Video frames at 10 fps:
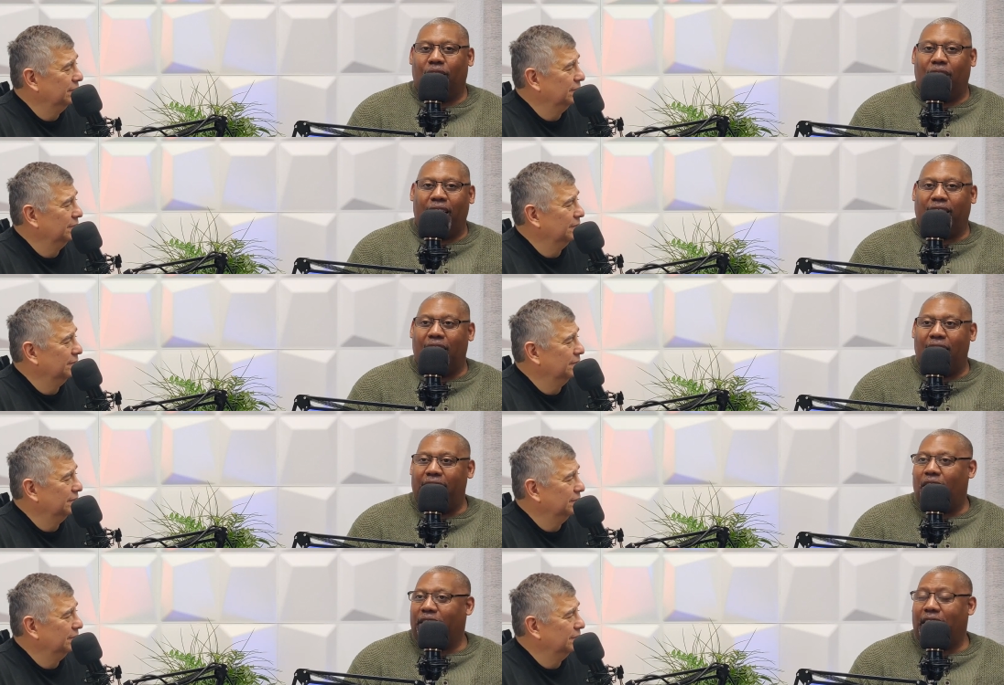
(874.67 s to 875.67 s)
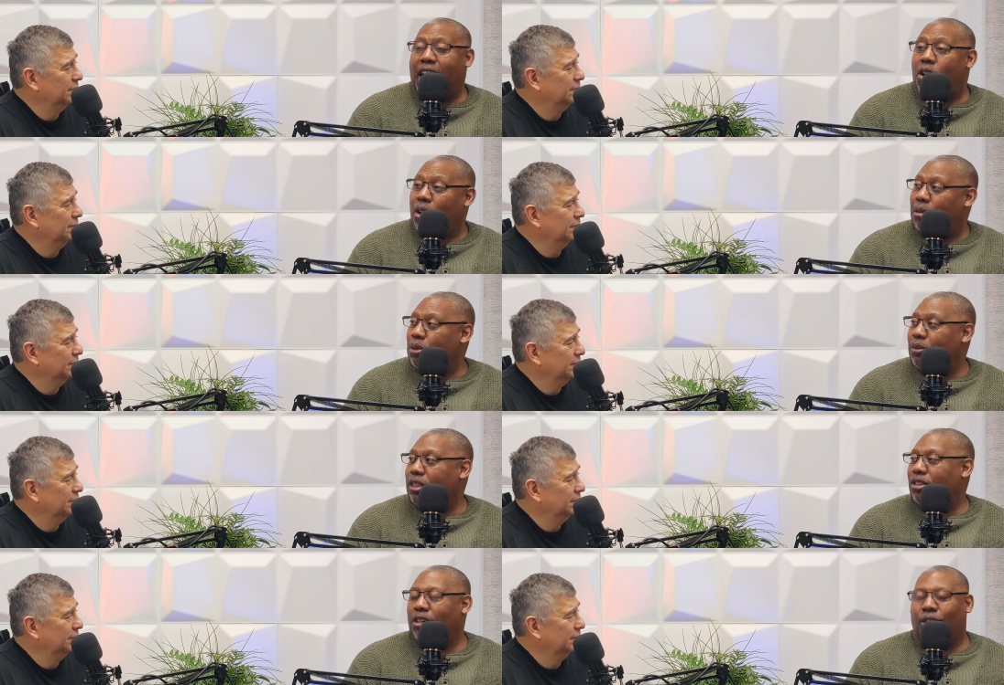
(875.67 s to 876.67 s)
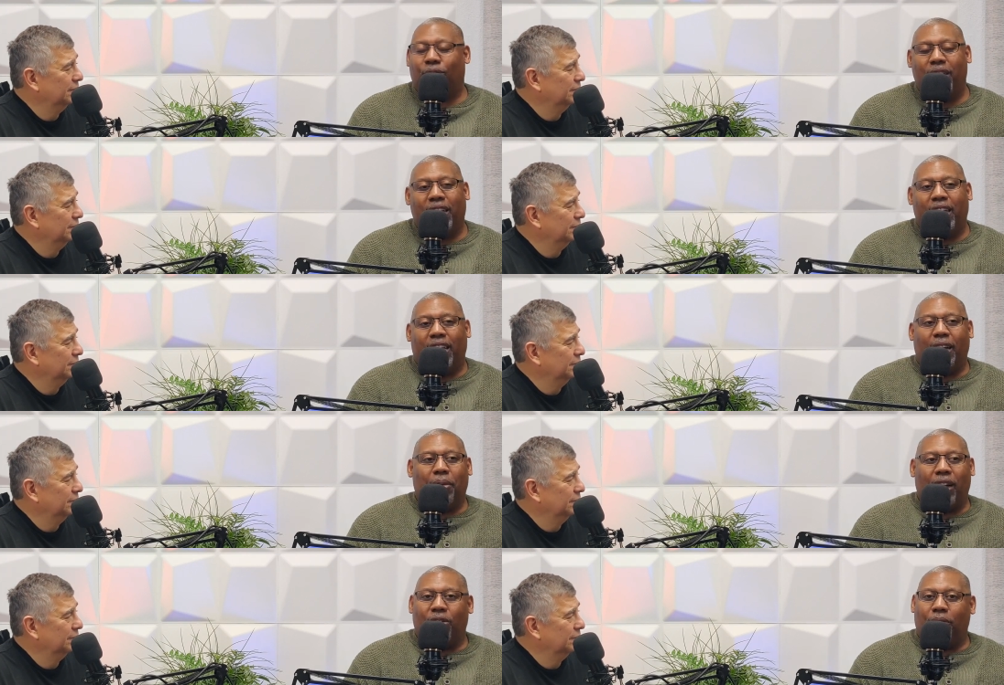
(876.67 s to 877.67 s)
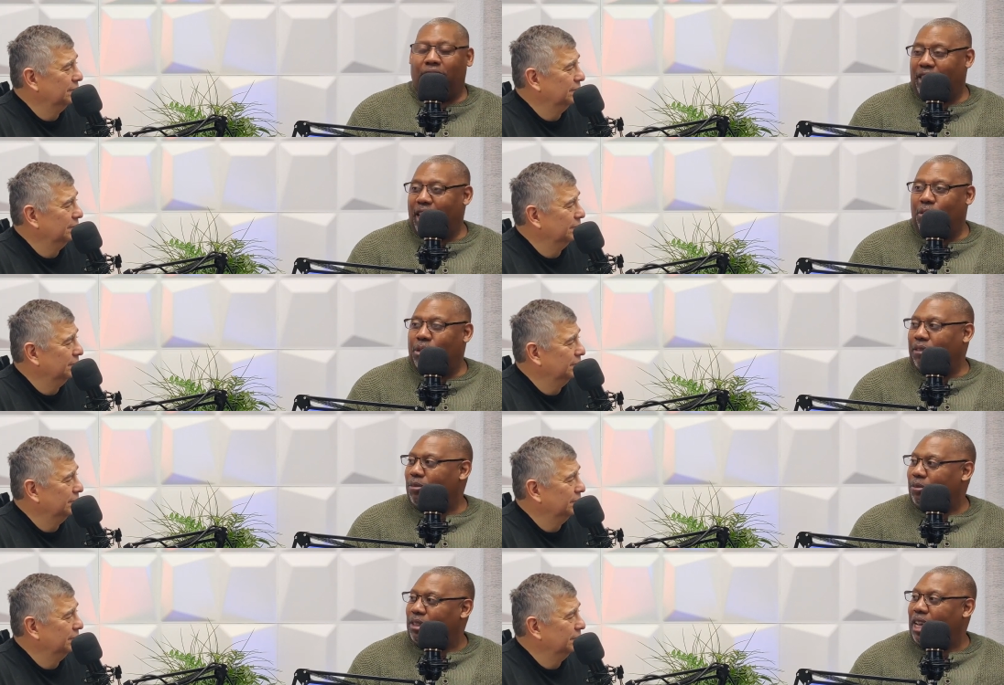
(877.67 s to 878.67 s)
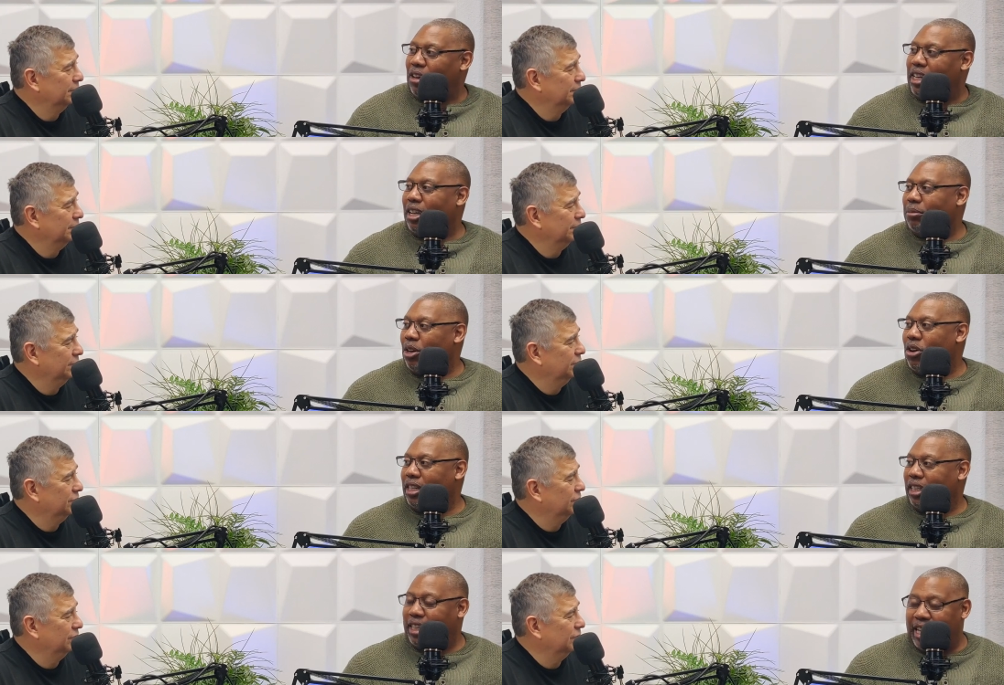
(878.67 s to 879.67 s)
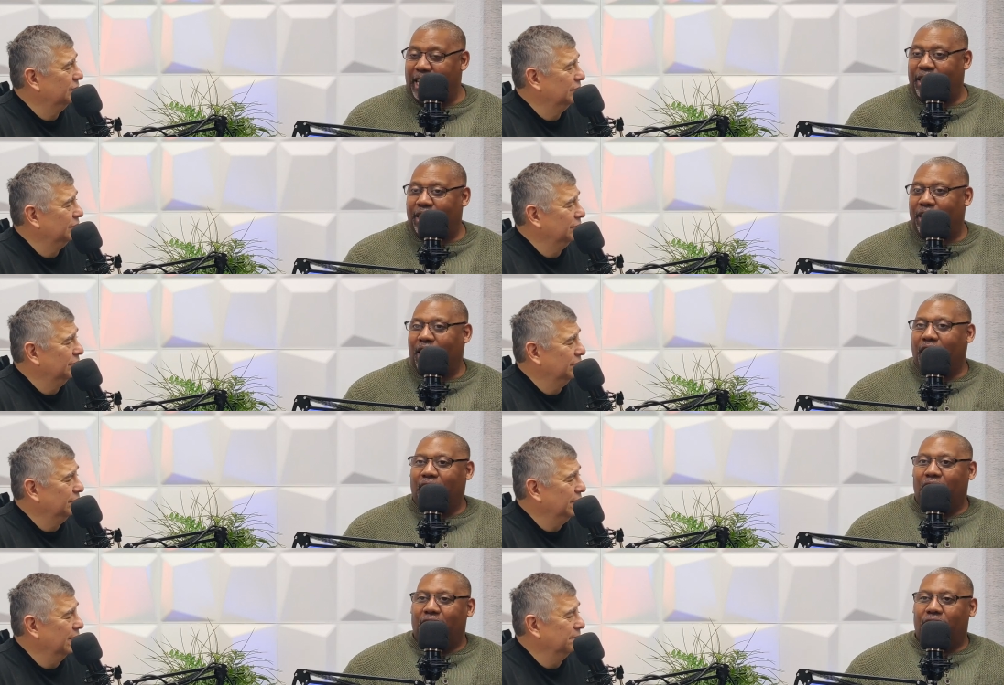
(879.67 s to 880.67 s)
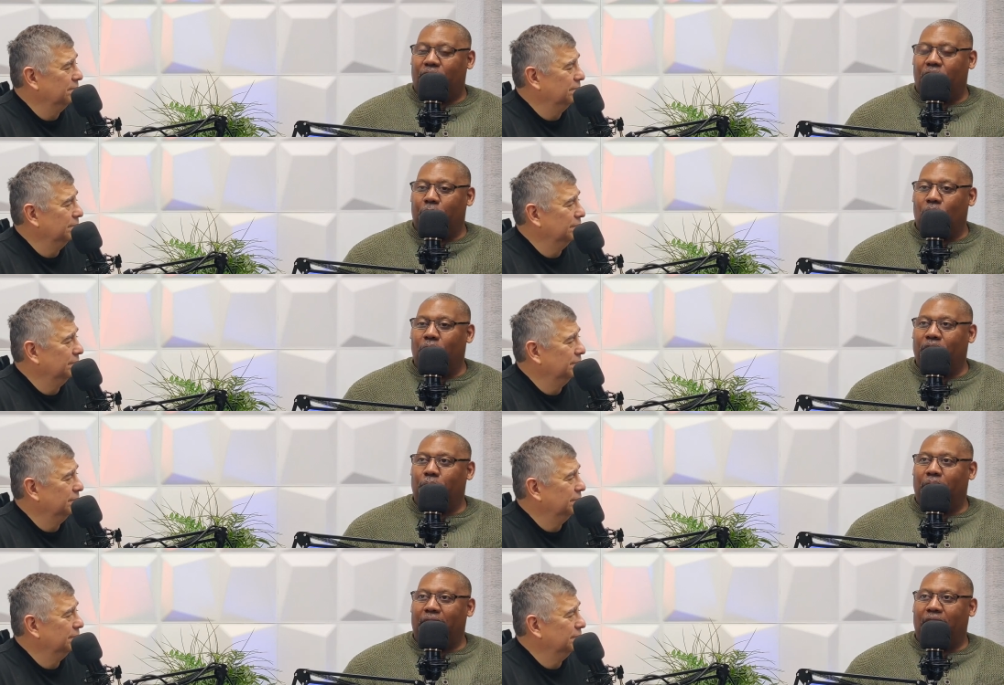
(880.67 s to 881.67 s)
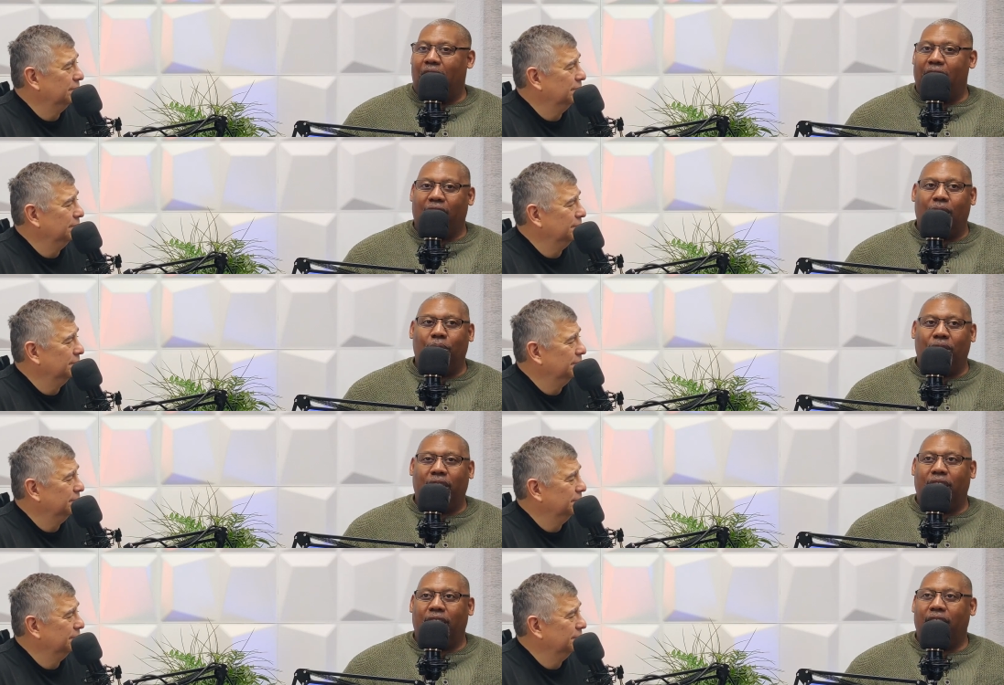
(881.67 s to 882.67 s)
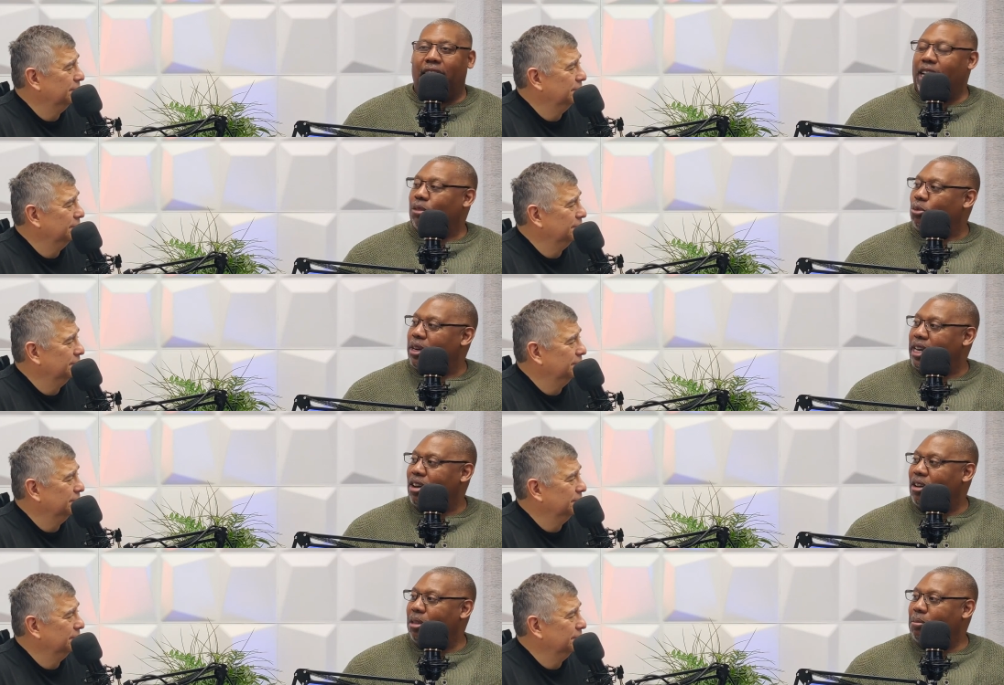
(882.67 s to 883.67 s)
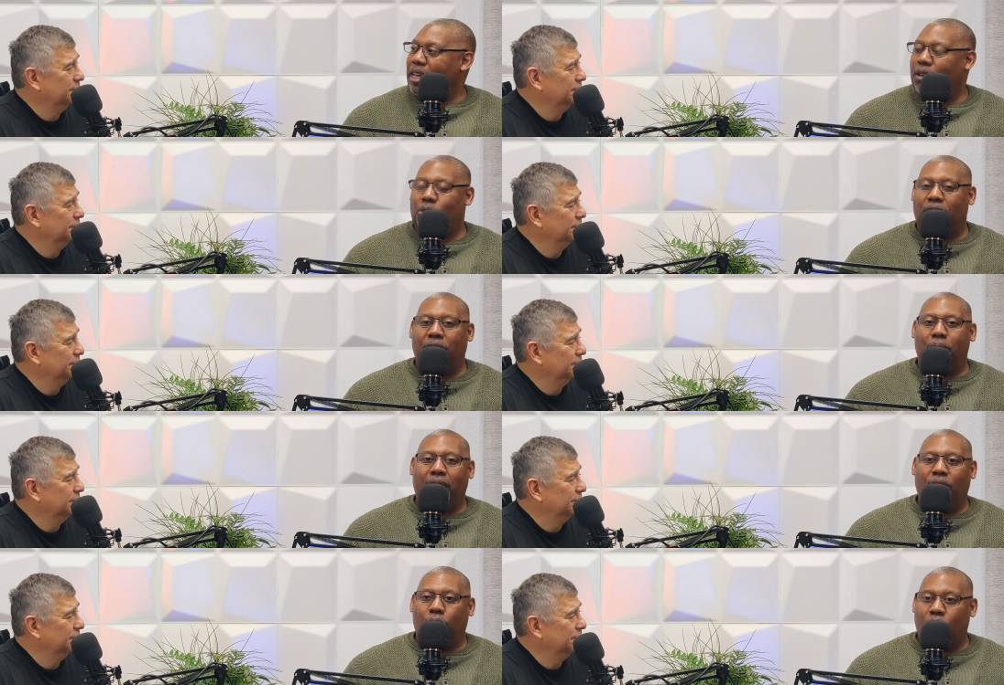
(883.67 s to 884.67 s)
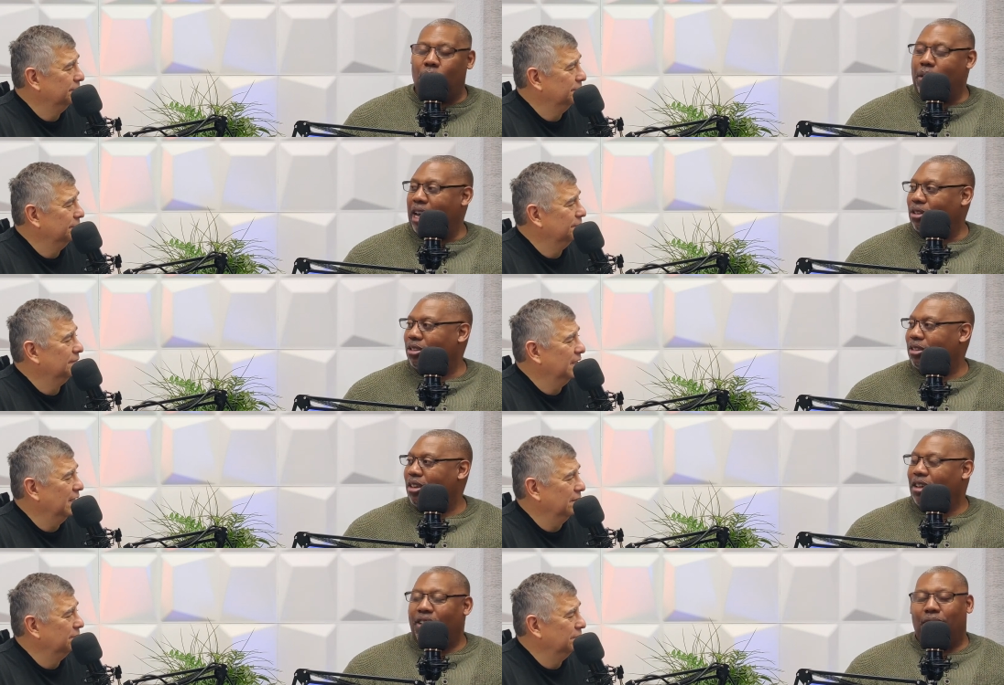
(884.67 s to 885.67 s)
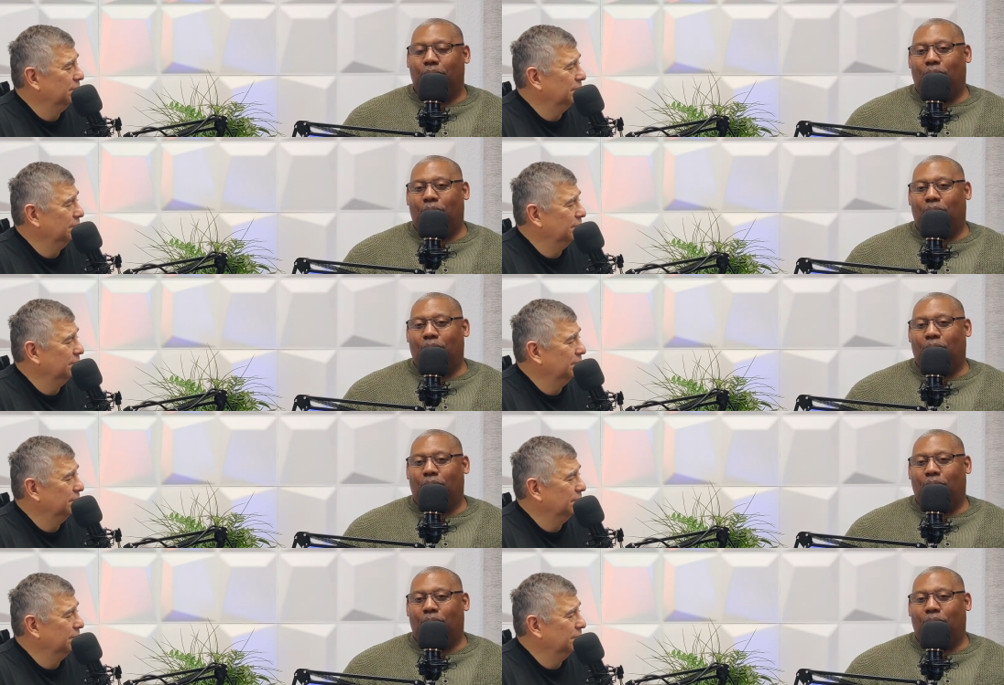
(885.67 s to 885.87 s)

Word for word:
Speaker 1: they're like dying out now, all the movies, you know. And I'm not going to, because I don't want to sound like I'm talking against yeah. certain movies, but I am looking at where are the men? Where are the men role models? Yeah